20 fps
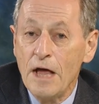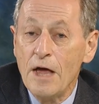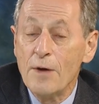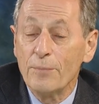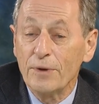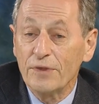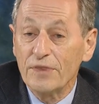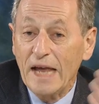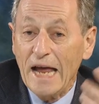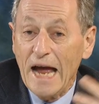
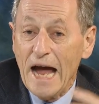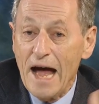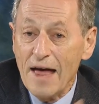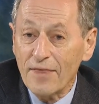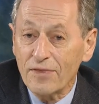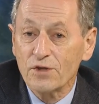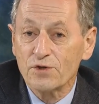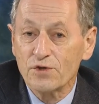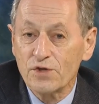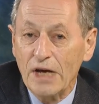But the
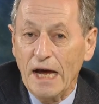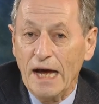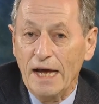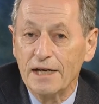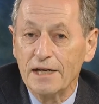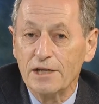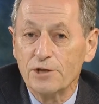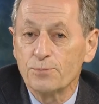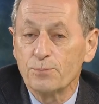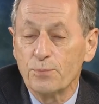other side
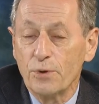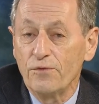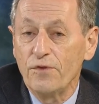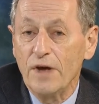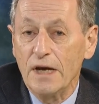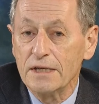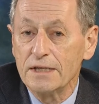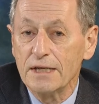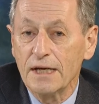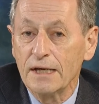is
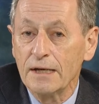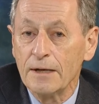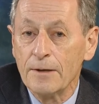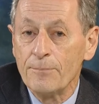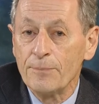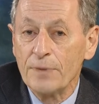preventing